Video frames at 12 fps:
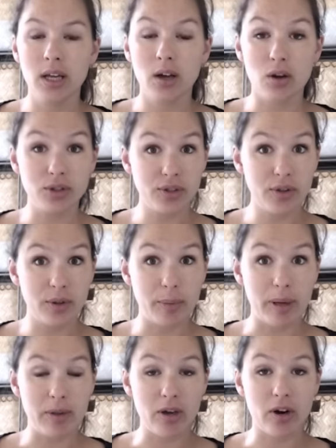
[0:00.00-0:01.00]
Also the
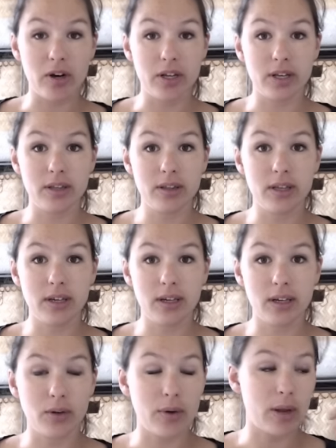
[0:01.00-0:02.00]
baby cardigan, the
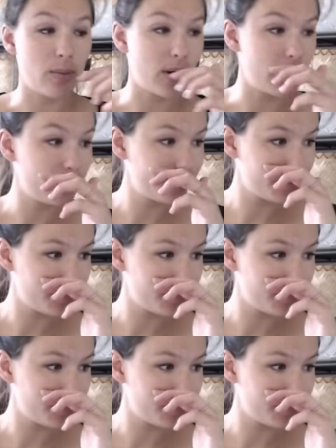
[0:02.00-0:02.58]
gray one.